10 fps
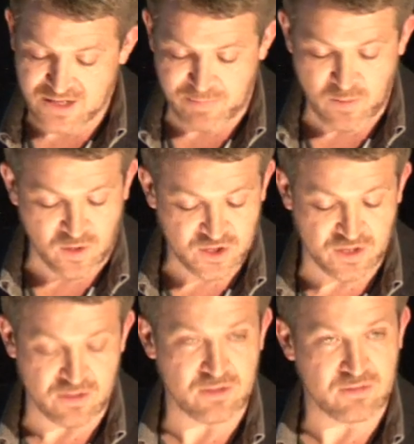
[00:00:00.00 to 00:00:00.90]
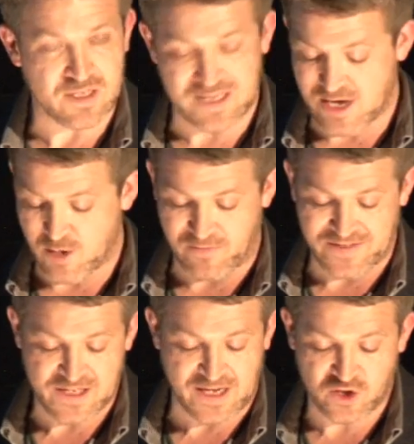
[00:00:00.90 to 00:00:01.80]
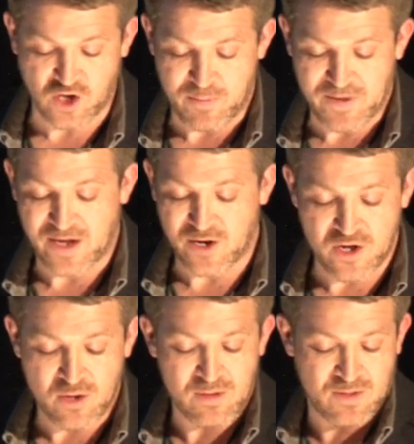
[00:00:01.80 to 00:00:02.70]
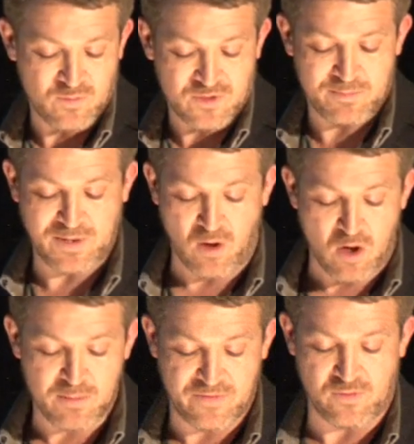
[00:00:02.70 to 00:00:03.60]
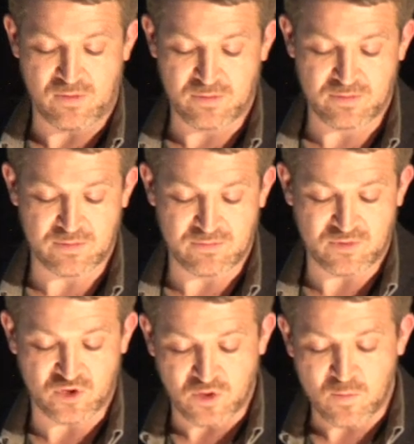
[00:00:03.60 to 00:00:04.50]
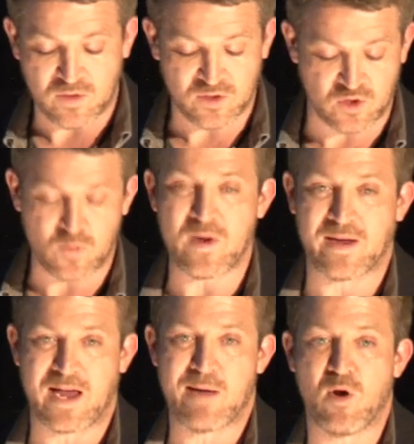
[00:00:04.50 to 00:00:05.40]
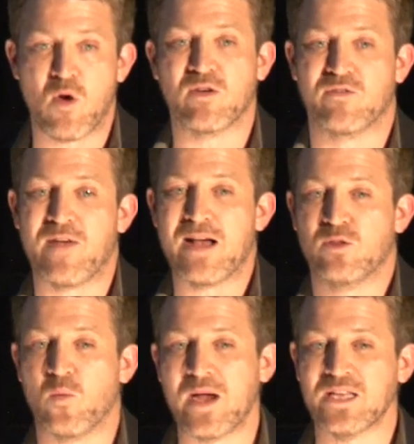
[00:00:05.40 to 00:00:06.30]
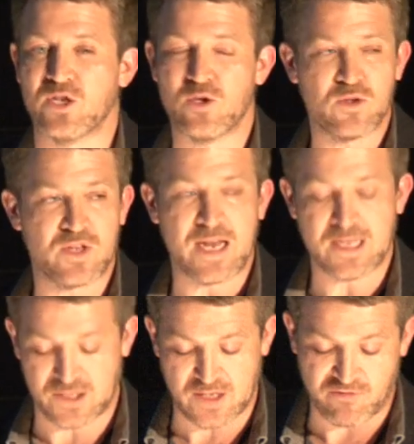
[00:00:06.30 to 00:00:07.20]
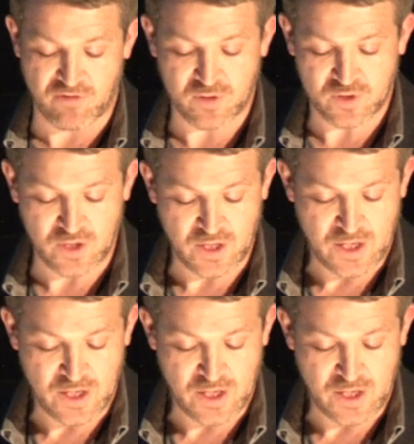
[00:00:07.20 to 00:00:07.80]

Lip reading: I'd been watching the take-up of internet shopping, and I knew it wouldn't be long before someone somewhere came along and found a way to use the net to sell drugs.